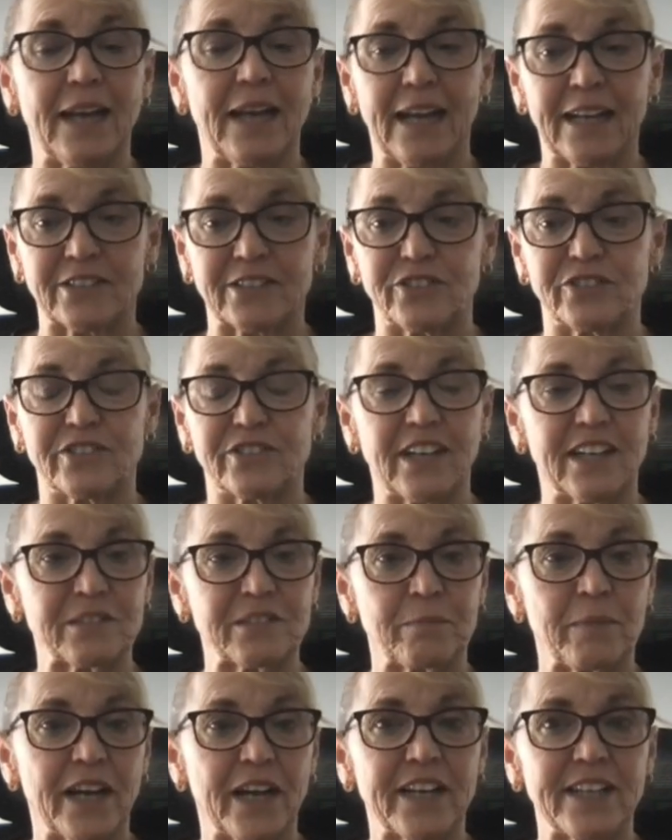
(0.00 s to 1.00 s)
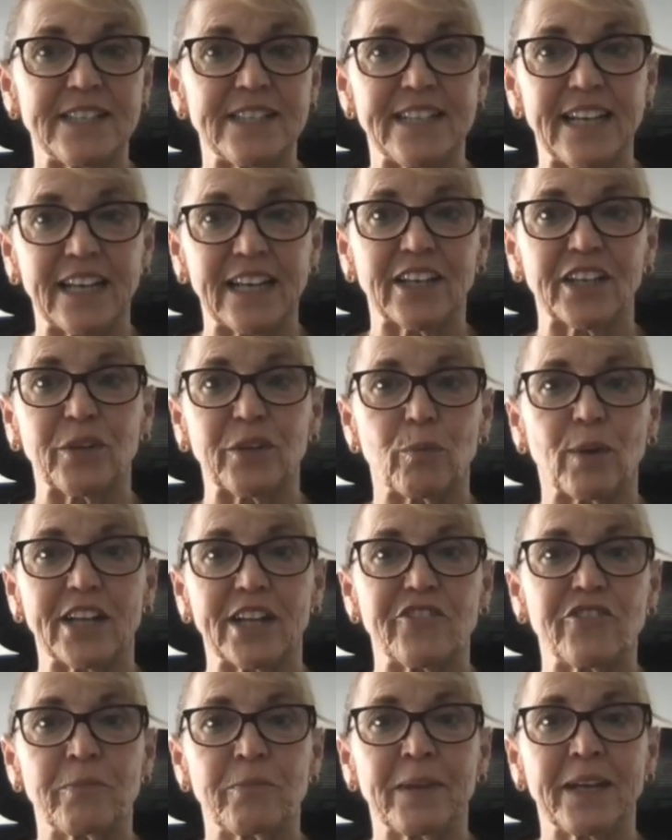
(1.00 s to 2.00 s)
exercise, my daily
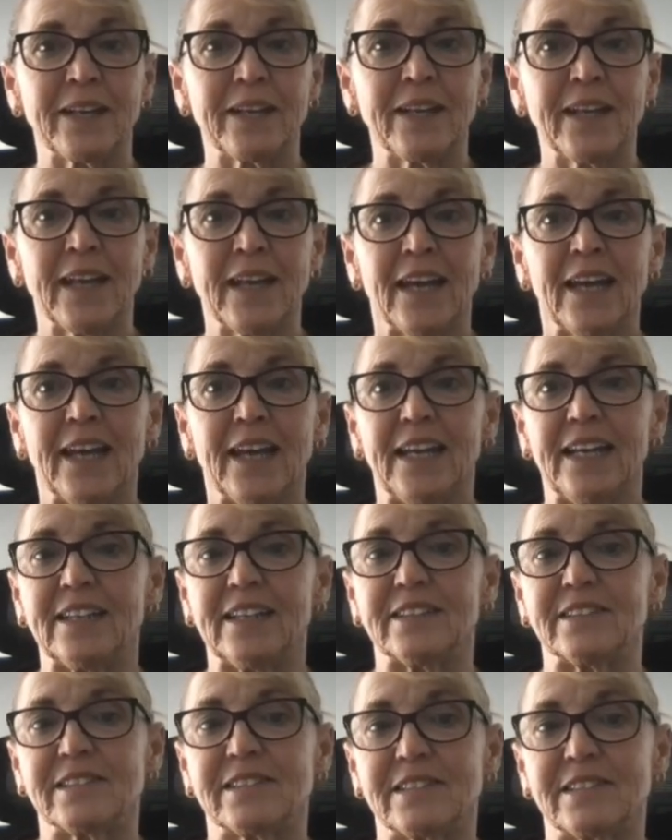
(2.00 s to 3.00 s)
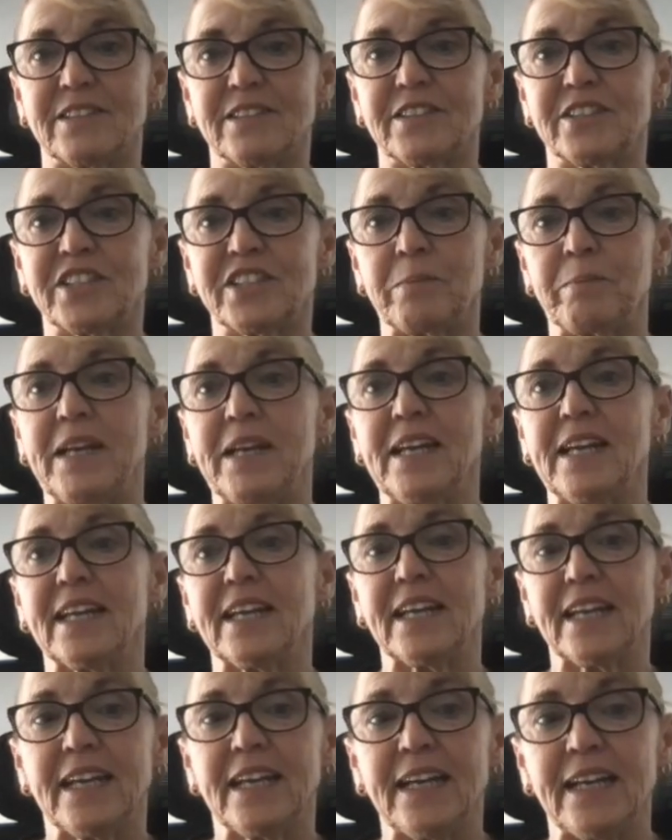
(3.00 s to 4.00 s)
regimen is to me
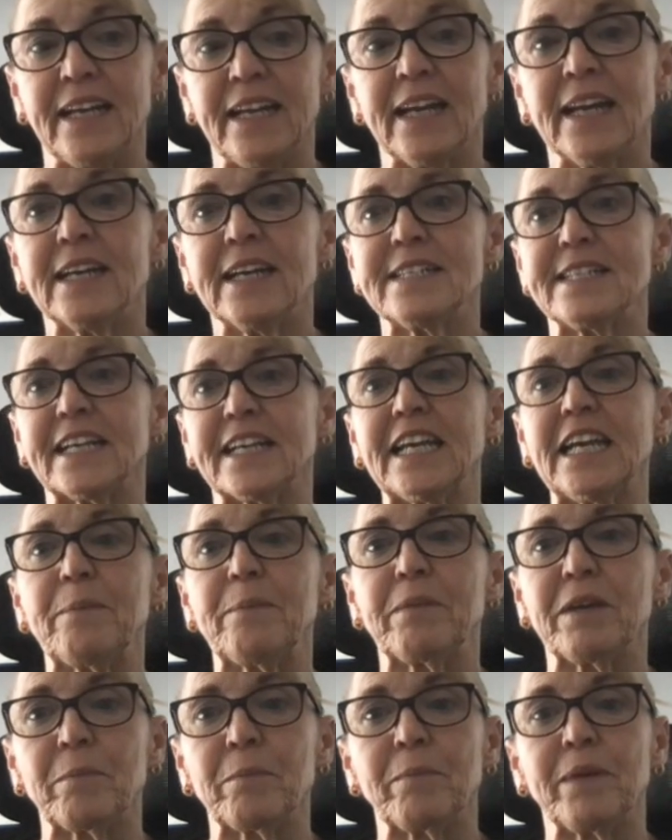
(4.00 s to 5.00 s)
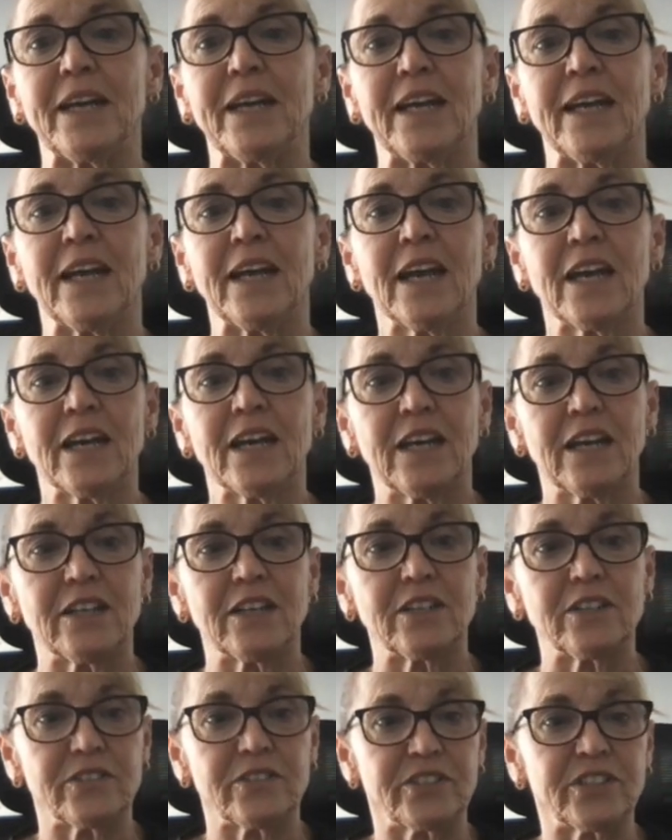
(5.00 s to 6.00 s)
key to keeping me
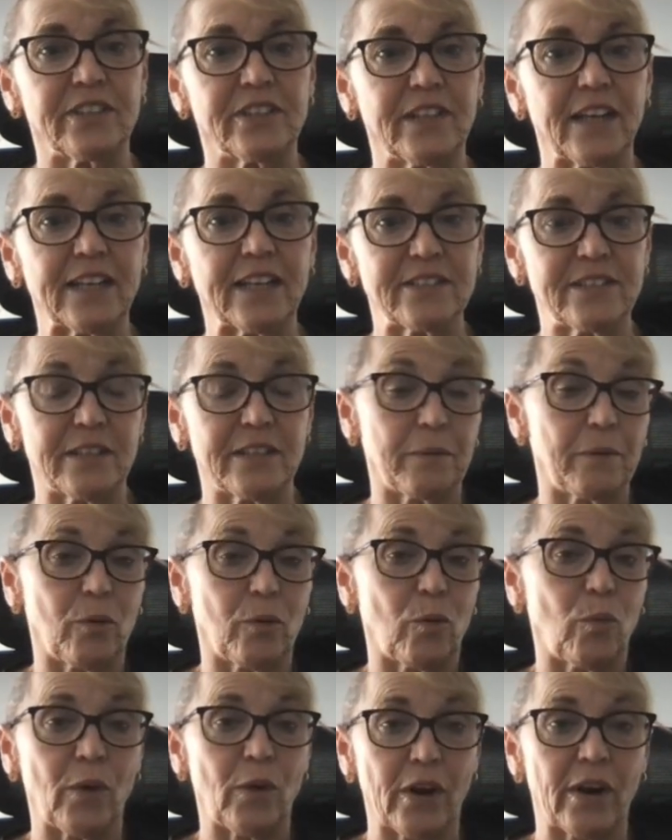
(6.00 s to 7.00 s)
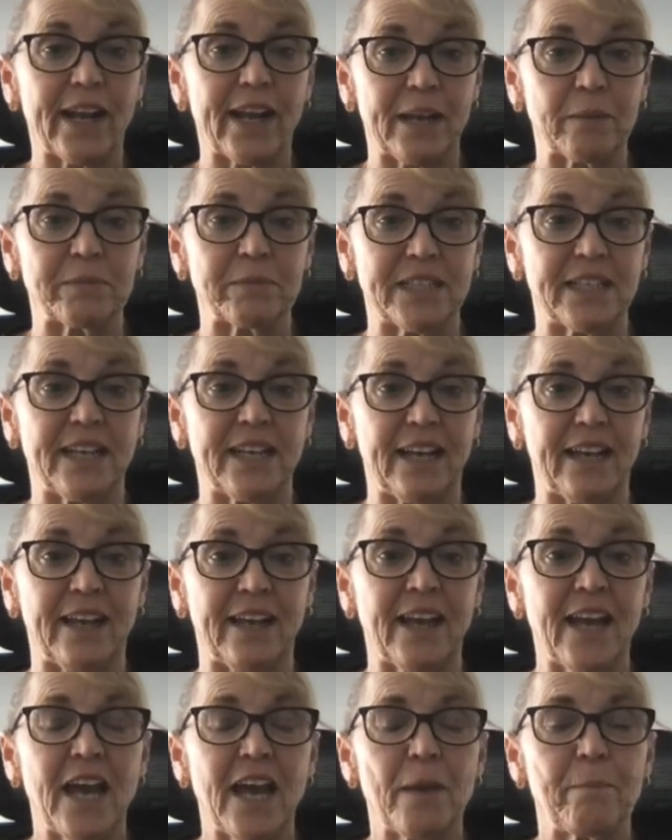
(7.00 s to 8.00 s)
to where I am today.
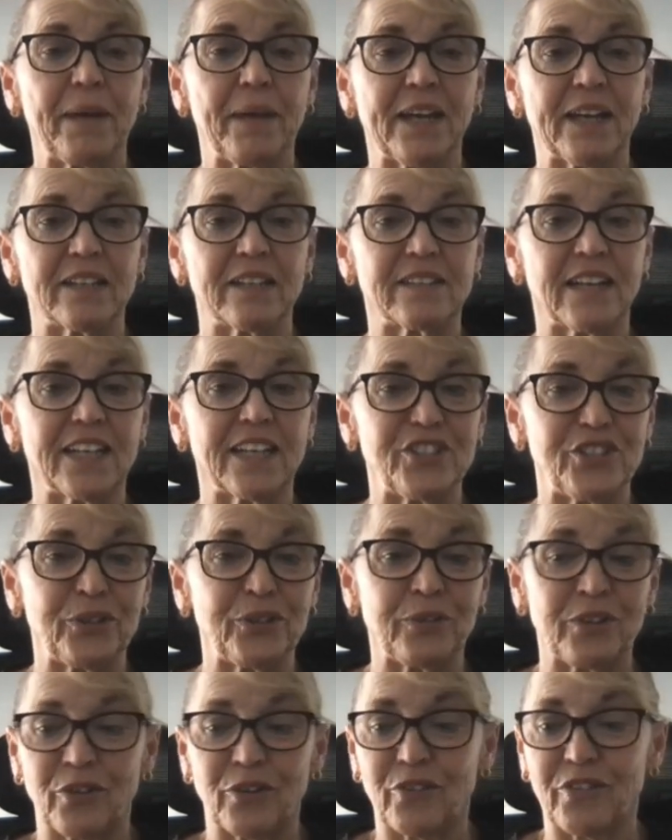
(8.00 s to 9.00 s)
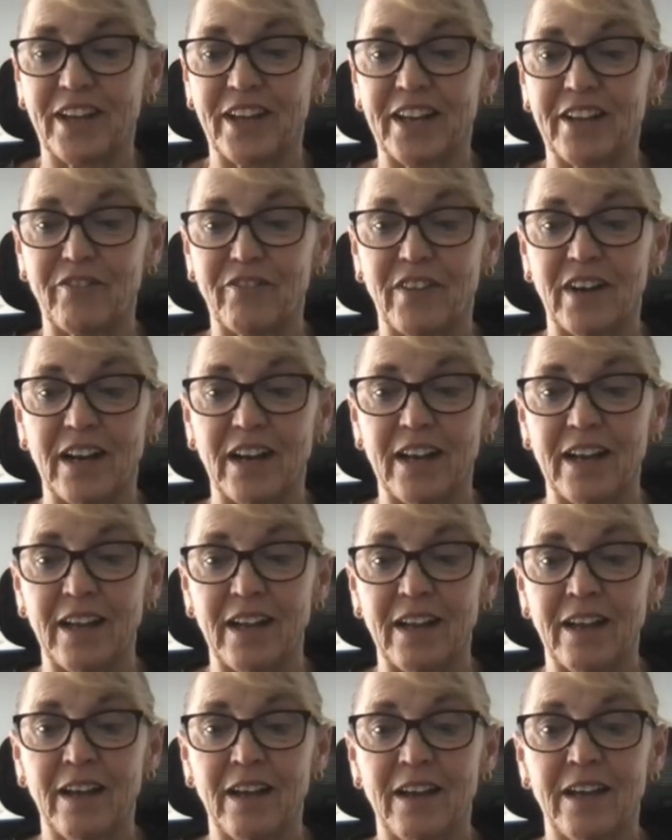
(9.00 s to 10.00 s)
Because I do know that if
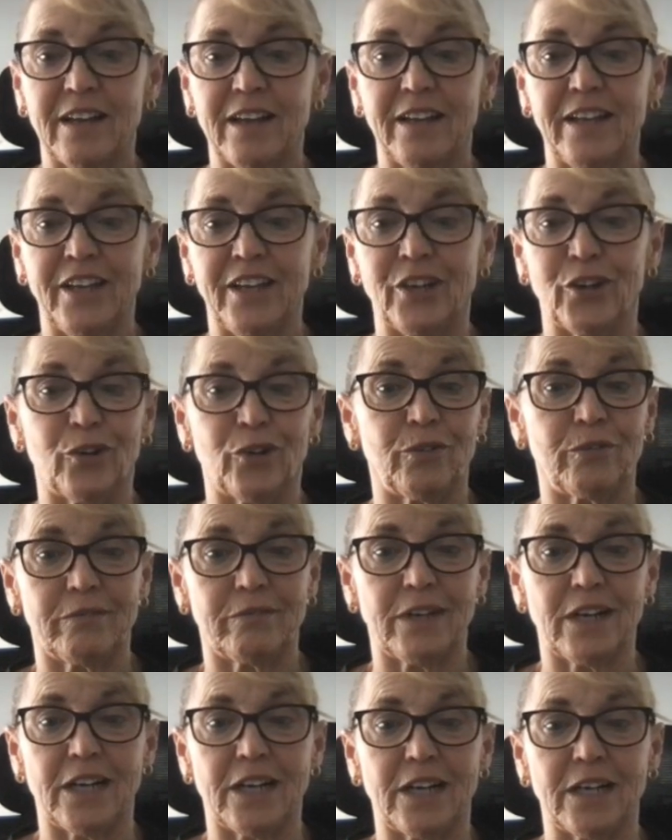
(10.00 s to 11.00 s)
I, you know,